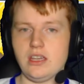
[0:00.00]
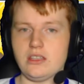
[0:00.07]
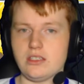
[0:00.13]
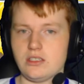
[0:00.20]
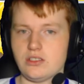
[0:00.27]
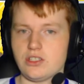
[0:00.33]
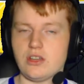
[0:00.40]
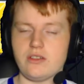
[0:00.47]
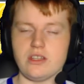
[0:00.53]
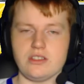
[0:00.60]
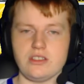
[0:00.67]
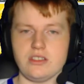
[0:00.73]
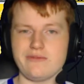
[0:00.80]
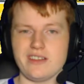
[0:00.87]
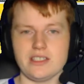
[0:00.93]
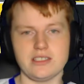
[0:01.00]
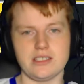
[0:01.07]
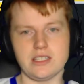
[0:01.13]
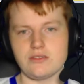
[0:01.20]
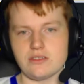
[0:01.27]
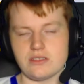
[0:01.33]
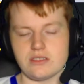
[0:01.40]
it and then showing it to your friends
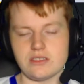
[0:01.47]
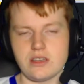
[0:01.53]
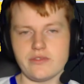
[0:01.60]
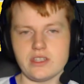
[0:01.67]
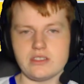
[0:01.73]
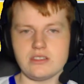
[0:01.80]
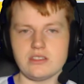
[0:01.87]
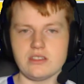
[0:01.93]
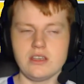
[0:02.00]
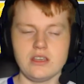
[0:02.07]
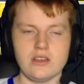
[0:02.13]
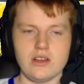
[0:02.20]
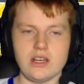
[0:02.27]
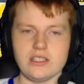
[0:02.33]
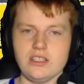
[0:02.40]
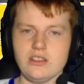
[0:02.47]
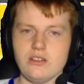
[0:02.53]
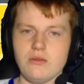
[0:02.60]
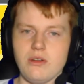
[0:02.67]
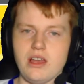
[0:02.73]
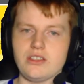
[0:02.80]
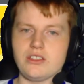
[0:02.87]
and that sort of stuff. That's the
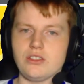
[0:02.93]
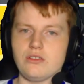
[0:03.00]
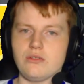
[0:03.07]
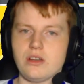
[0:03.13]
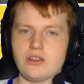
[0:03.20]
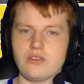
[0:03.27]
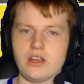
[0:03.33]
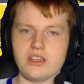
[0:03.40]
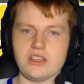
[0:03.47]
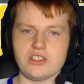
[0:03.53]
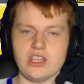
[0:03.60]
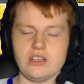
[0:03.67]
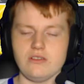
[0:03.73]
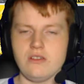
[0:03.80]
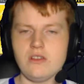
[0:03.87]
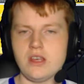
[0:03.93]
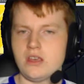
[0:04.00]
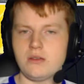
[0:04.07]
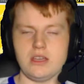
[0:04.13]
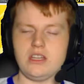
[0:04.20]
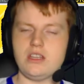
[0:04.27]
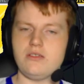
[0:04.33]
ideal way to grow your channel.
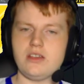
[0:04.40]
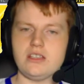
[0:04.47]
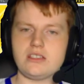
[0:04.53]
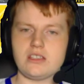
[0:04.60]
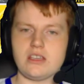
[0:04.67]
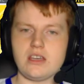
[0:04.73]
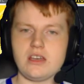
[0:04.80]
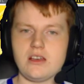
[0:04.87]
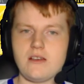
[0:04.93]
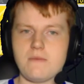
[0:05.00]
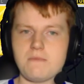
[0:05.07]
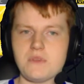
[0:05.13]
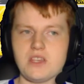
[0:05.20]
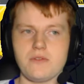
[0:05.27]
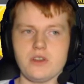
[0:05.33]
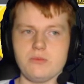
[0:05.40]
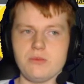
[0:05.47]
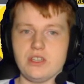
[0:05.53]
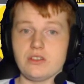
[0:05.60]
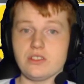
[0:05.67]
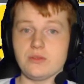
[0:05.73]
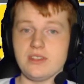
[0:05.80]
Anyways, you can follow
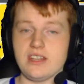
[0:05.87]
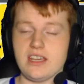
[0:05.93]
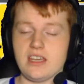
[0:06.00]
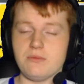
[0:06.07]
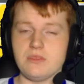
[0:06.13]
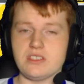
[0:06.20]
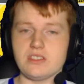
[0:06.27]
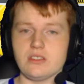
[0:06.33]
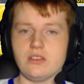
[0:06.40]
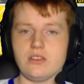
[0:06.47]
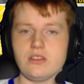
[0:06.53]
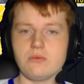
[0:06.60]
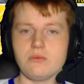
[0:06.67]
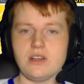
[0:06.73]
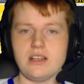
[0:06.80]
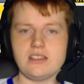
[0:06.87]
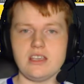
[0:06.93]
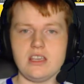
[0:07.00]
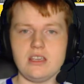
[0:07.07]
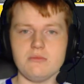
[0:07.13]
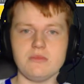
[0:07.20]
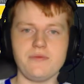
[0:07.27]
me on Twitter at
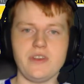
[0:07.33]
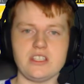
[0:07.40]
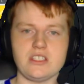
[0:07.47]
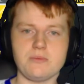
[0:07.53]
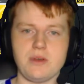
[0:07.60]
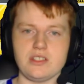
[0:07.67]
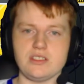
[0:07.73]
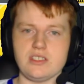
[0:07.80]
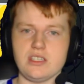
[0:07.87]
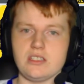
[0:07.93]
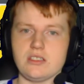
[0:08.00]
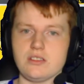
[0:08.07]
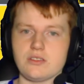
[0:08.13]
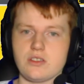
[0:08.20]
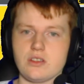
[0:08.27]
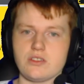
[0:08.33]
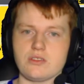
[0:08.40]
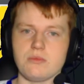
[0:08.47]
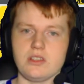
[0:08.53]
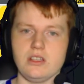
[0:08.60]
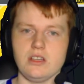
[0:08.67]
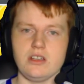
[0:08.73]
MrLukeMYT. My Facebook page is in the
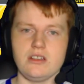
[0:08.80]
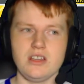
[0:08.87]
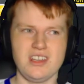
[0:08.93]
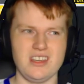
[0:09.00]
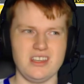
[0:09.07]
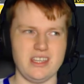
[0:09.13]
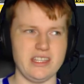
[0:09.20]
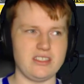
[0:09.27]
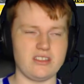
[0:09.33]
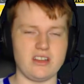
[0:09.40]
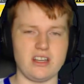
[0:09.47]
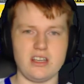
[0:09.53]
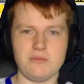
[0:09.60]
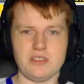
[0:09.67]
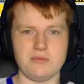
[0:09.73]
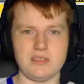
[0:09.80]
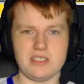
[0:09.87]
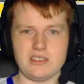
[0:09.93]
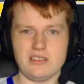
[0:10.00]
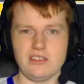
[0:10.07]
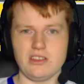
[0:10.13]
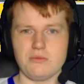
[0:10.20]
description below. Instagram is
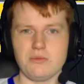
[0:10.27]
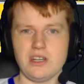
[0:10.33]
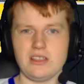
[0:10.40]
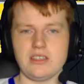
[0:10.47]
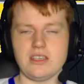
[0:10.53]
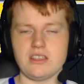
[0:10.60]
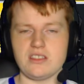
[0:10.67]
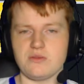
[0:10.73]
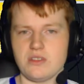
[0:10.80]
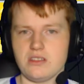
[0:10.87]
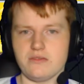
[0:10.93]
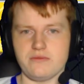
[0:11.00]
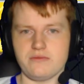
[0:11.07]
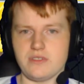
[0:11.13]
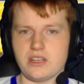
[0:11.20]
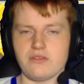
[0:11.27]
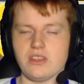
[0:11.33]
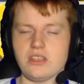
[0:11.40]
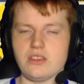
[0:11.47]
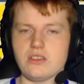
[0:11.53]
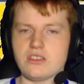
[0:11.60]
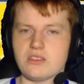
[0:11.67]
MrLukeMYT as well, if I don't
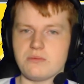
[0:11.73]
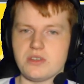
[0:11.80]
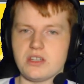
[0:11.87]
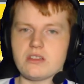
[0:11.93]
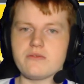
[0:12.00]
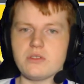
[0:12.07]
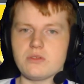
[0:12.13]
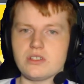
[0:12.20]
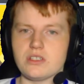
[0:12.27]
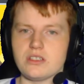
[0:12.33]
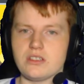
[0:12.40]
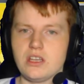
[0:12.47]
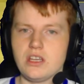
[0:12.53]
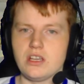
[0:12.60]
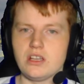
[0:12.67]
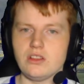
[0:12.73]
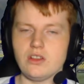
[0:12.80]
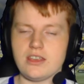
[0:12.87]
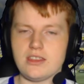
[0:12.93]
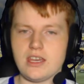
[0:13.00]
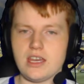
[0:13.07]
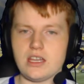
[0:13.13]
really use it, but if you want to
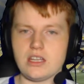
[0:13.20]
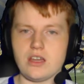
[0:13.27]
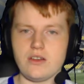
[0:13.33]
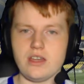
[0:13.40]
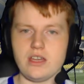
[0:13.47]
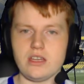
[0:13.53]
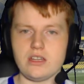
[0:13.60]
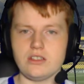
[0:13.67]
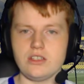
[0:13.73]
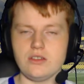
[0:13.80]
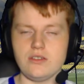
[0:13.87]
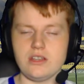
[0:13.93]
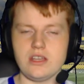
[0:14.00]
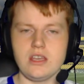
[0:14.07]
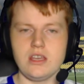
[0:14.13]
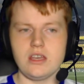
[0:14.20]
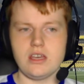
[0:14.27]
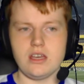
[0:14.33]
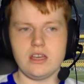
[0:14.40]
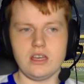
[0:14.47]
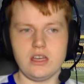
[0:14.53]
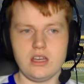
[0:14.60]
look at that, go ahead and do it.
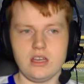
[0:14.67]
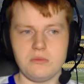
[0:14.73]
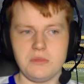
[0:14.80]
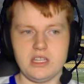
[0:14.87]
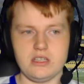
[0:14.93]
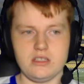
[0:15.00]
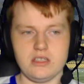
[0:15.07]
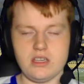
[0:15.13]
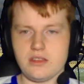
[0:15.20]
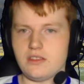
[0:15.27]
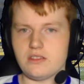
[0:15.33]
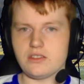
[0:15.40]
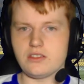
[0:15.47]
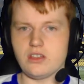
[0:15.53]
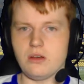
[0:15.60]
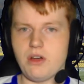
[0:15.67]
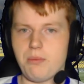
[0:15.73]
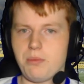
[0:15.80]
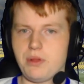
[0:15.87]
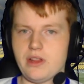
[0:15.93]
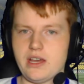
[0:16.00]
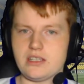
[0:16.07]
And yeah, I think that's all
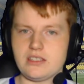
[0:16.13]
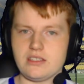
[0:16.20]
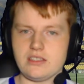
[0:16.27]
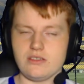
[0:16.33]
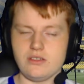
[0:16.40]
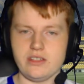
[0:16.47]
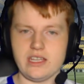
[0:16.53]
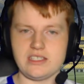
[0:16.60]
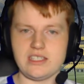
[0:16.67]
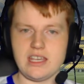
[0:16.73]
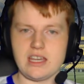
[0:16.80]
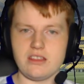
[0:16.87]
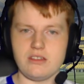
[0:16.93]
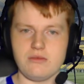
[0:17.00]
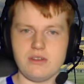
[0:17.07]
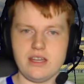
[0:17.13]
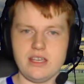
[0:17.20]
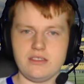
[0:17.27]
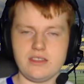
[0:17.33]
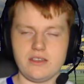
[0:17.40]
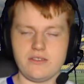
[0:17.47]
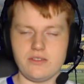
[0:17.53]
my plugs. All that's out of the
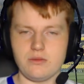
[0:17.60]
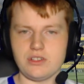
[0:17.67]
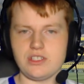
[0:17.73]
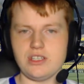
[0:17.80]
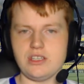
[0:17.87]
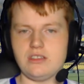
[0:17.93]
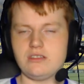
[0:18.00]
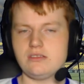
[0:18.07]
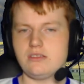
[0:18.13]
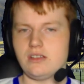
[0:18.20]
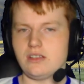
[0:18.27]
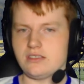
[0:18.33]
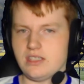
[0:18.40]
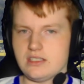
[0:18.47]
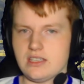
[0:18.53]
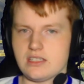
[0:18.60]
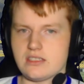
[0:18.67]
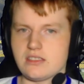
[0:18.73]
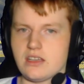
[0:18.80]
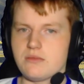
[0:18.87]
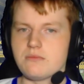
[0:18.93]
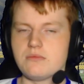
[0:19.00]
way. Thanks for watching. I'll see you
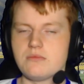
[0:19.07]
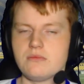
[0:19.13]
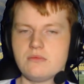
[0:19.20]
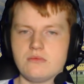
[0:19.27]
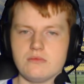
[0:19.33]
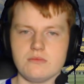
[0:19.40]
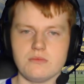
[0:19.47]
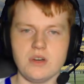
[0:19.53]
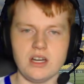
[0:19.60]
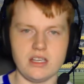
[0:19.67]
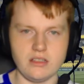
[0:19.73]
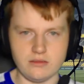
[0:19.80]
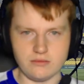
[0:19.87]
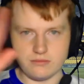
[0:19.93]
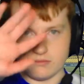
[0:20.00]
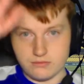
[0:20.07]
next time. Bye.